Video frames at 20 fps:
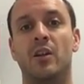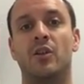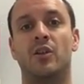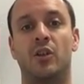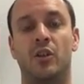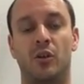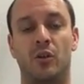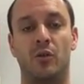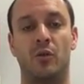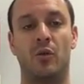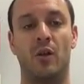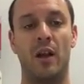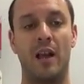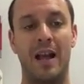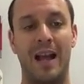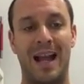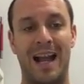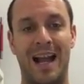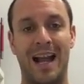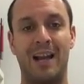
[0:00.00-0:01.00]
to
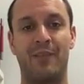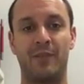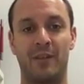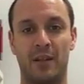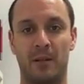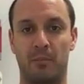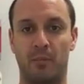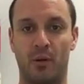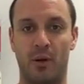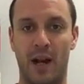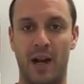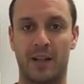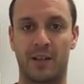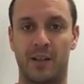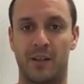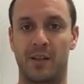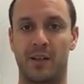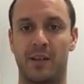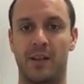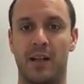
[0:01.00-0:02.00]
having a
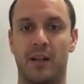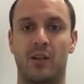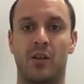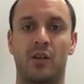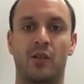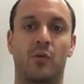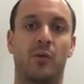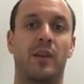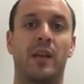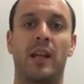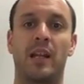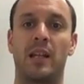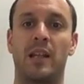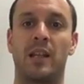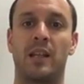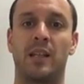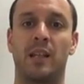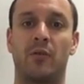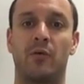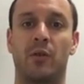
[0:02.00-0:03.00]
practice, and that goes with
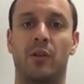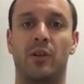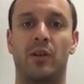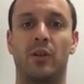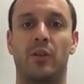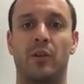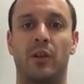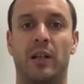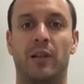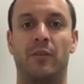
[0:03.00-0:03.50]
anything that we're doing.